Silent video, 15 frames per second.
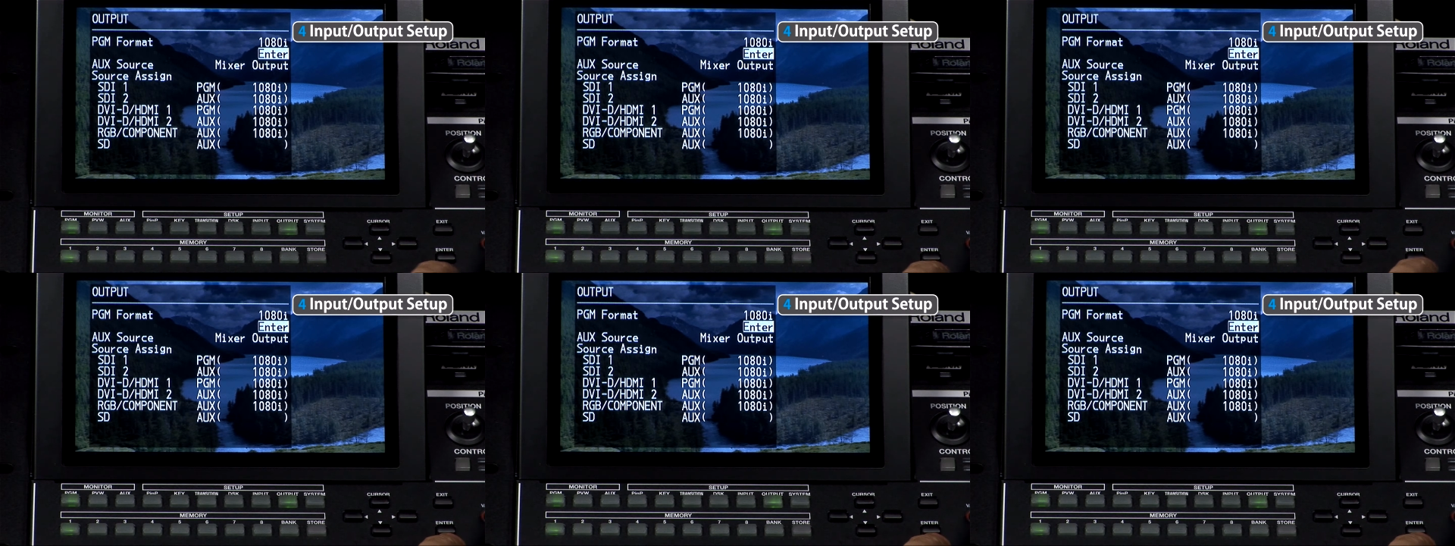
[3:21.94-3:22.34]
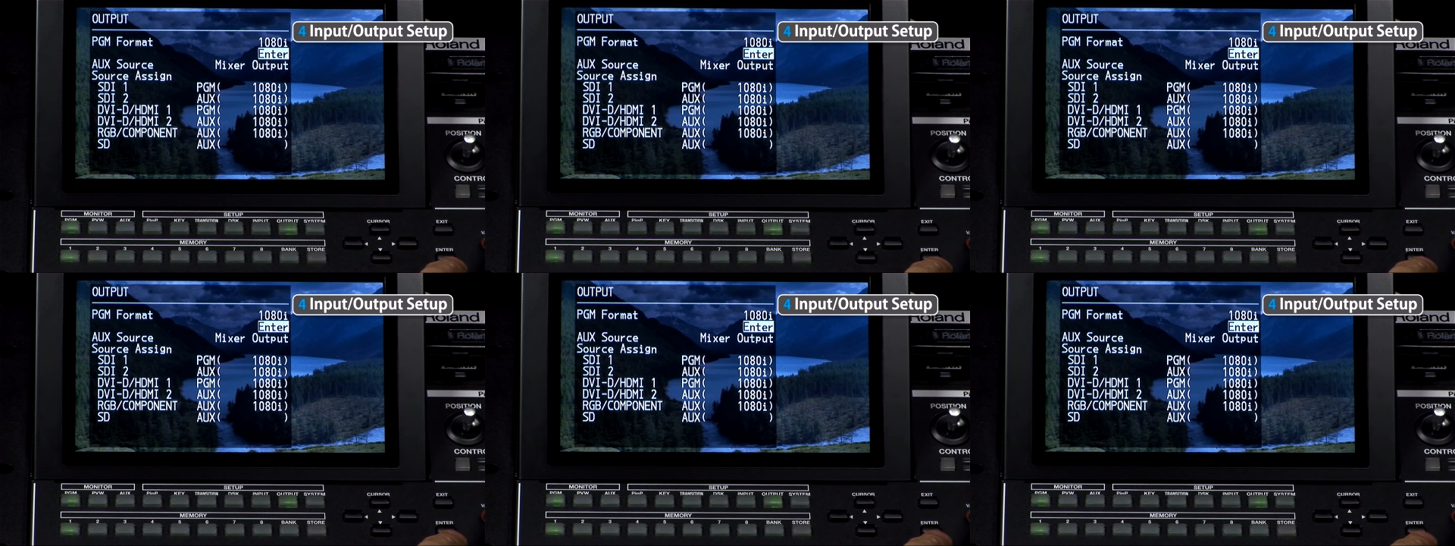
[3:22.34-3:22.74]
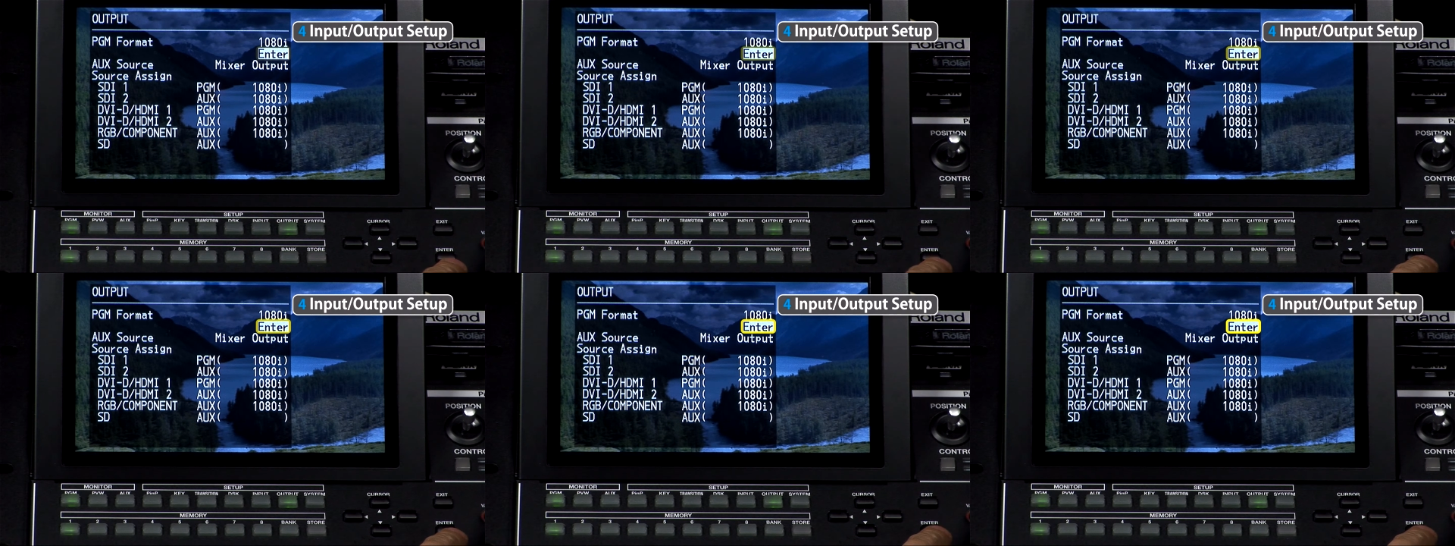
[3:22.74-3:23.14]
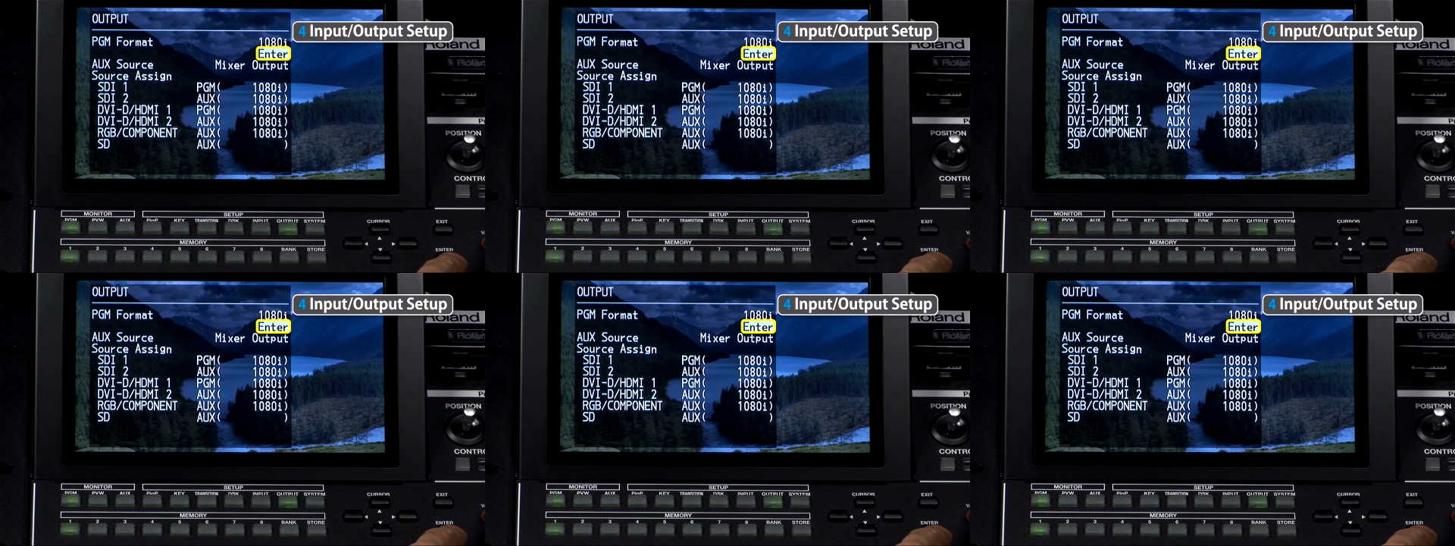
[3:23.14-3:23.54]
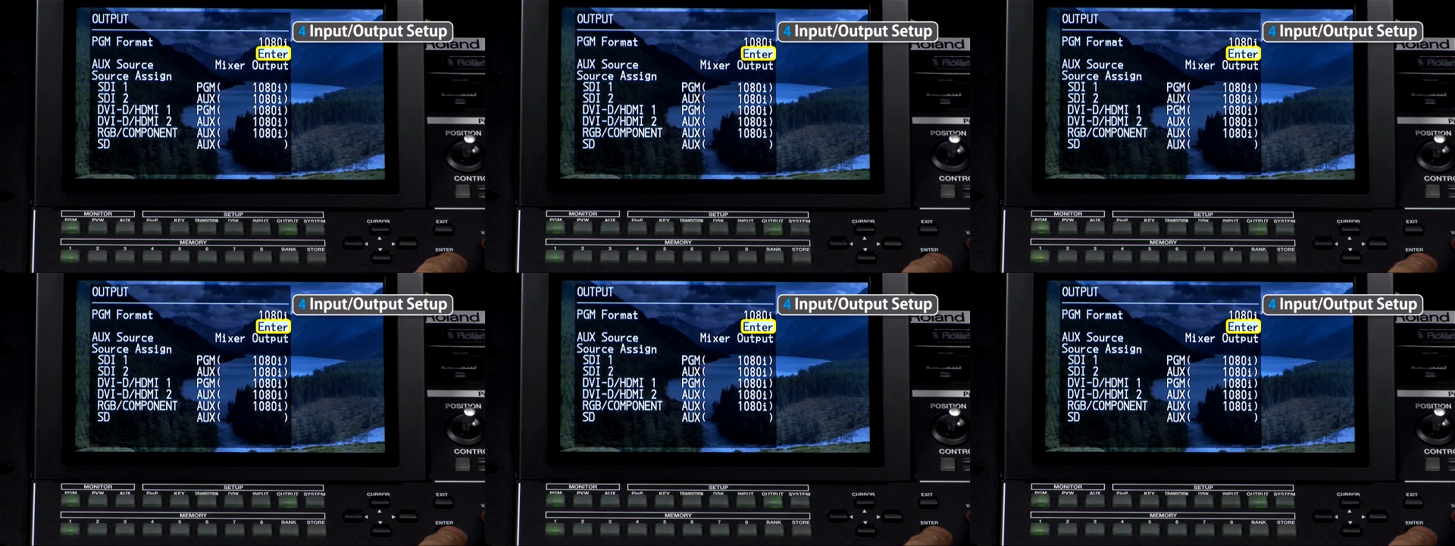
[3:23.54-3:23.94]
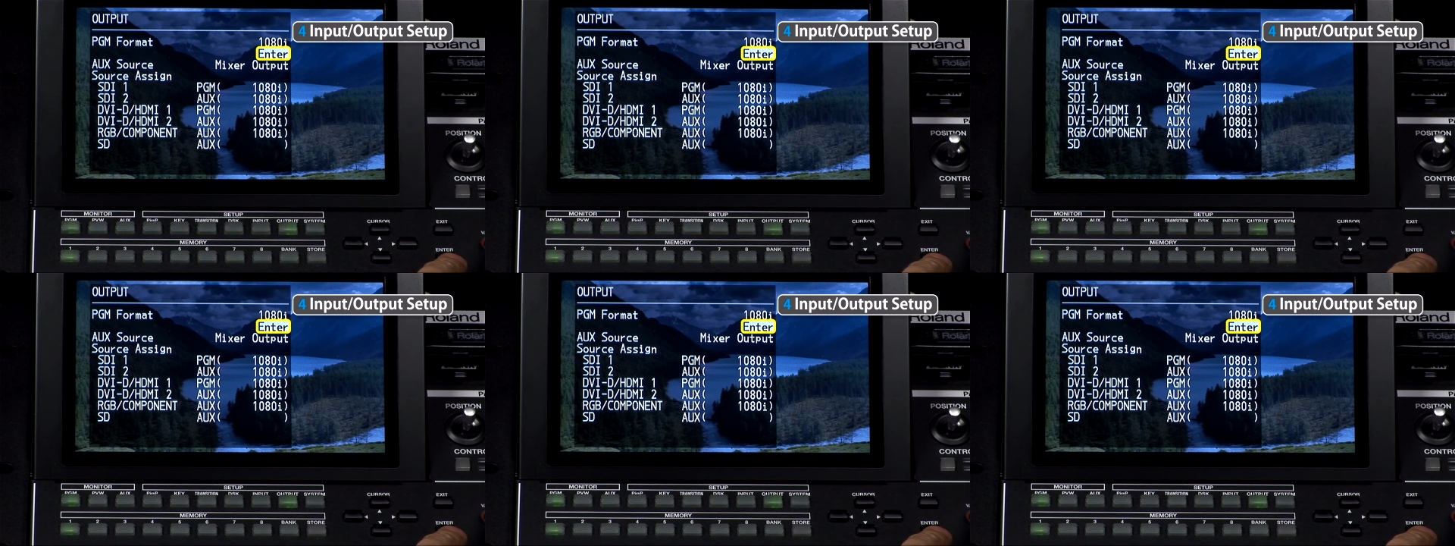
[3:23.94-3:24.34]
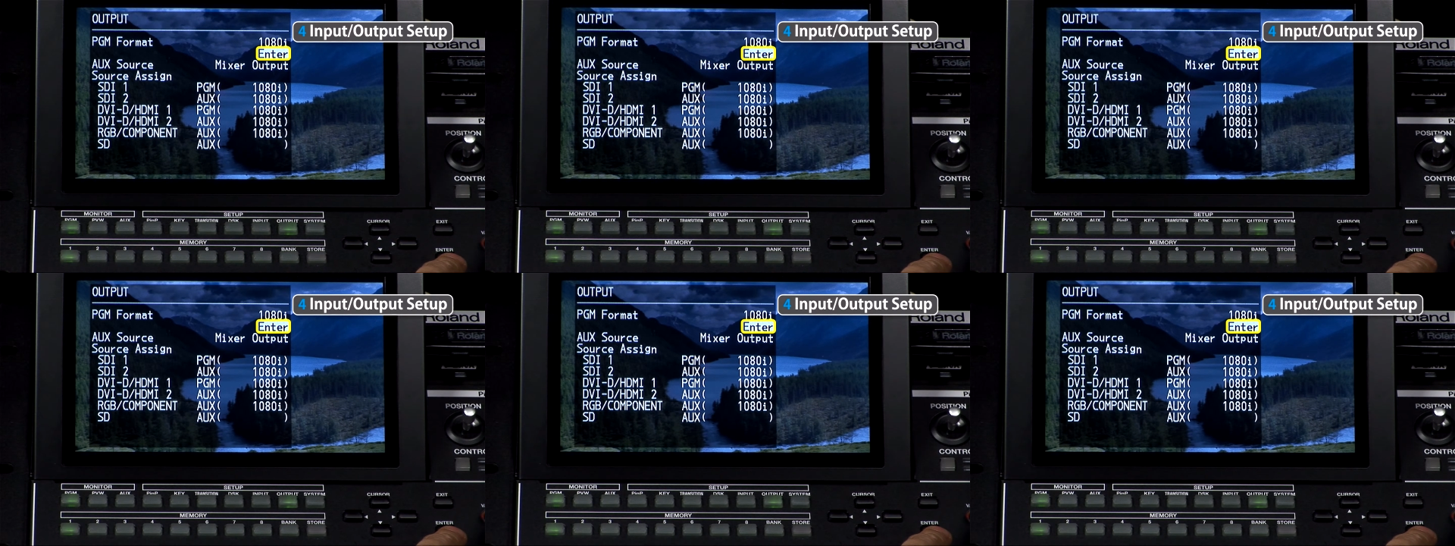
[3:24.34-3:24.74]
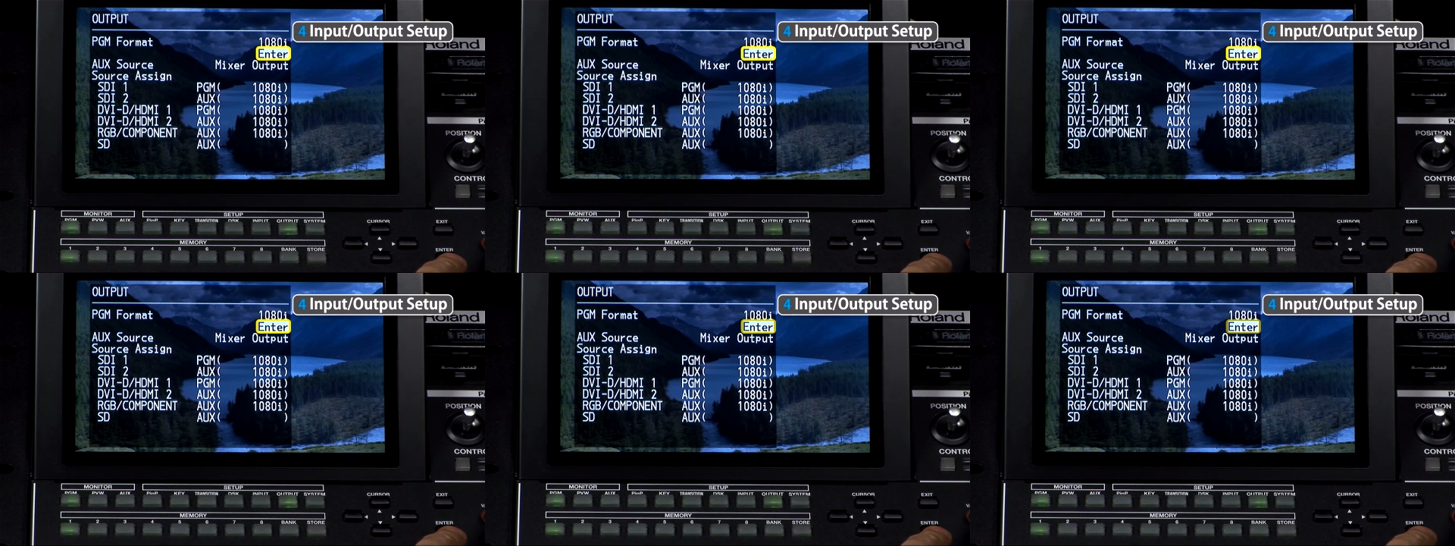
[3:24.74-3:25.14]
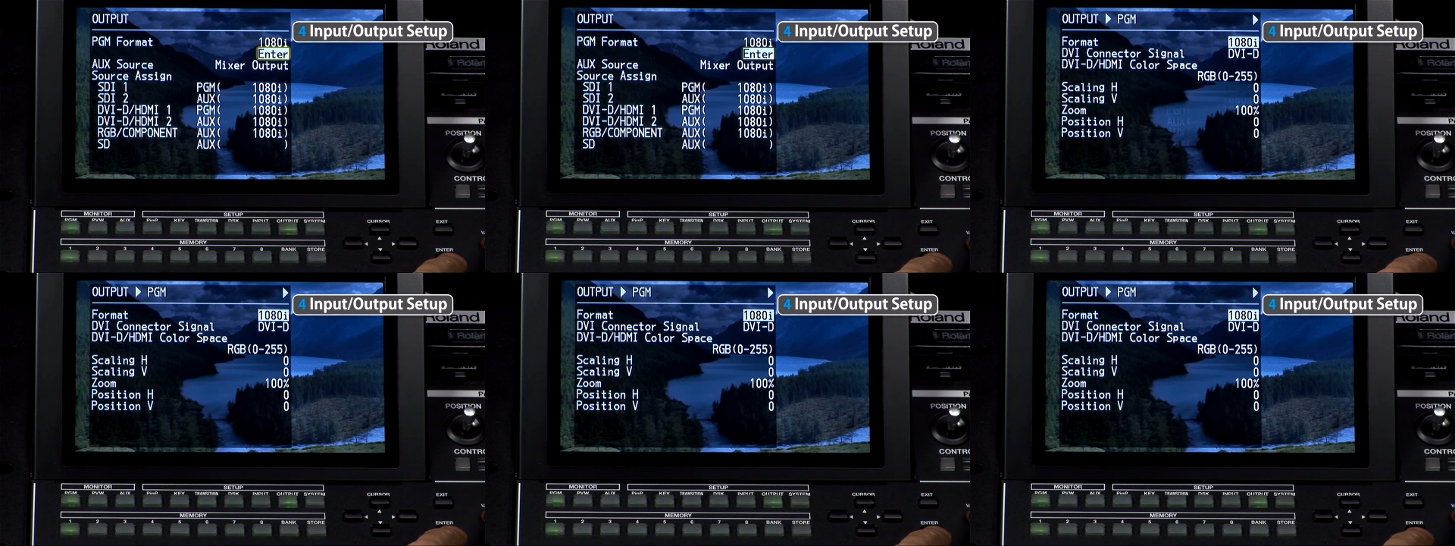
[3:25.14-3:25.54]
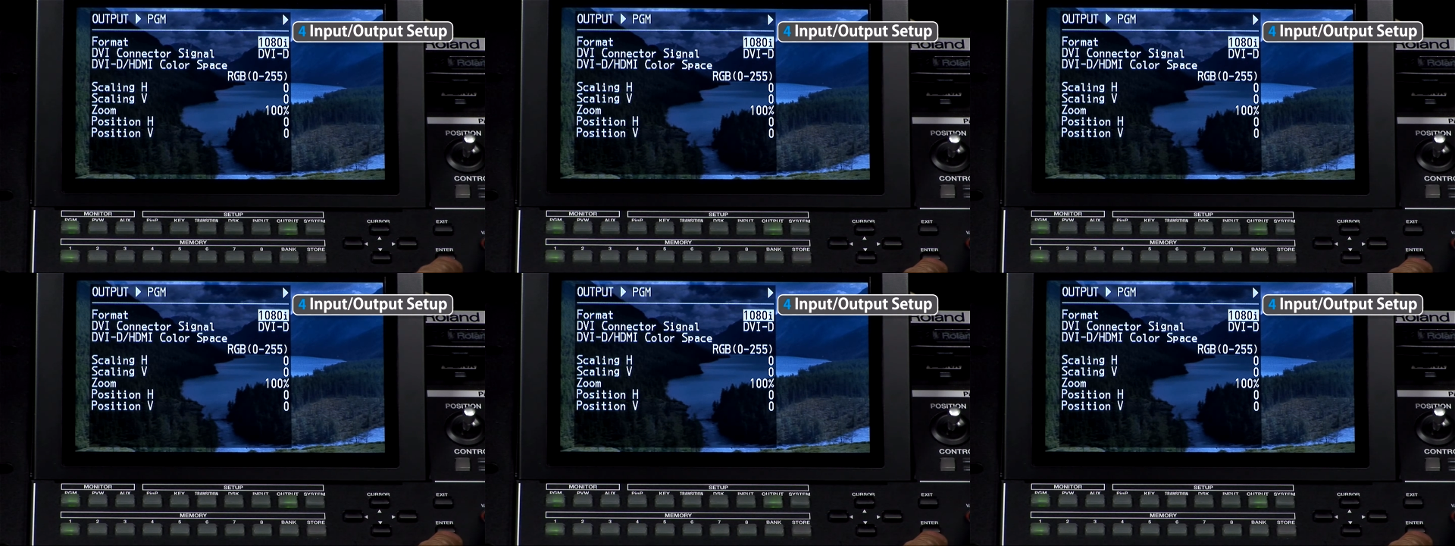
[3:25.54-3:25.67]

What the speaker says: No face is visible, so there are no lips to read.